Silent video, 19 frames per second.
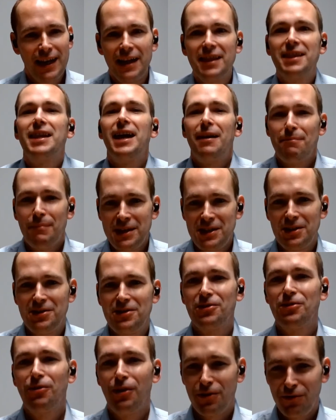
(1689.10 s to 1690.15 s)
get that
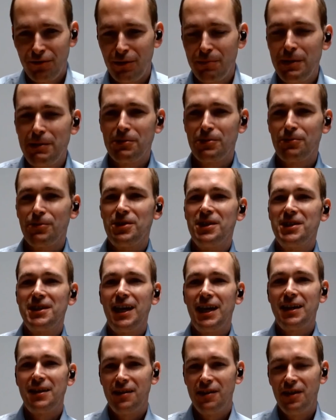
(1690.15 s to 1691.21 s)
message across for people to
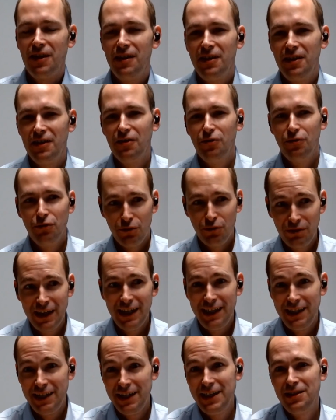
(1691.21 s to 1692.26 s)
understand that you
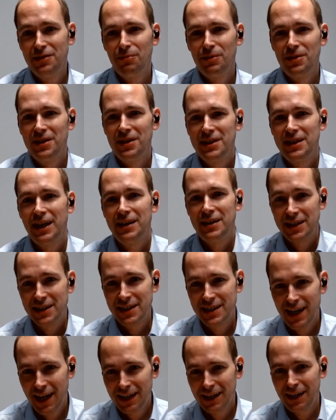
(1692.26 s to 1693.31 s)
really need to understand
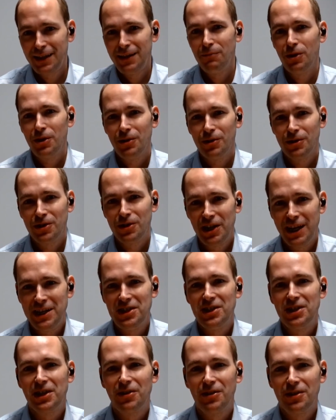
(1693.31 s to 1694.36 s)
exactly what you're
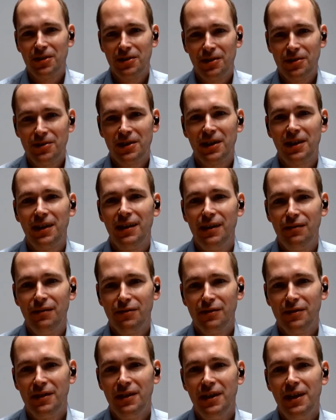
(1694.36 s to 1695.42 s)
changing on an
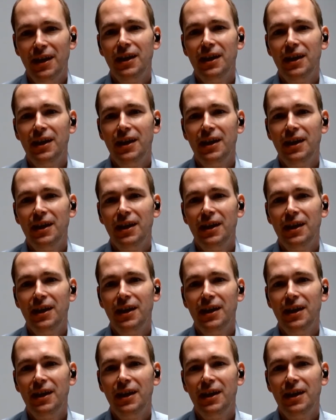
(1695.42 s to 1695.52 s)
autoclave